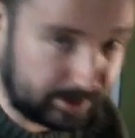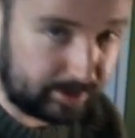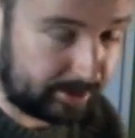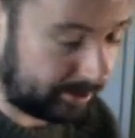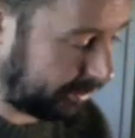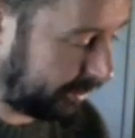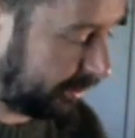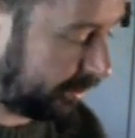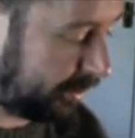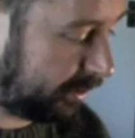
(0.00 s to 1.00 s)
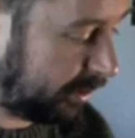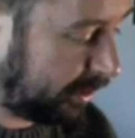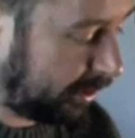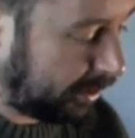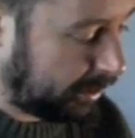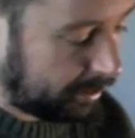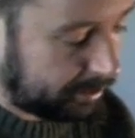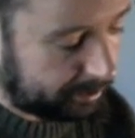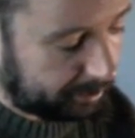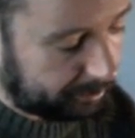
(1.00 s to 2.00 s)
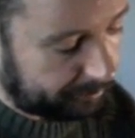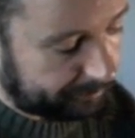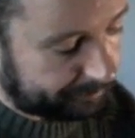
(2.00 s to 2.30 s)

costs you nothing. So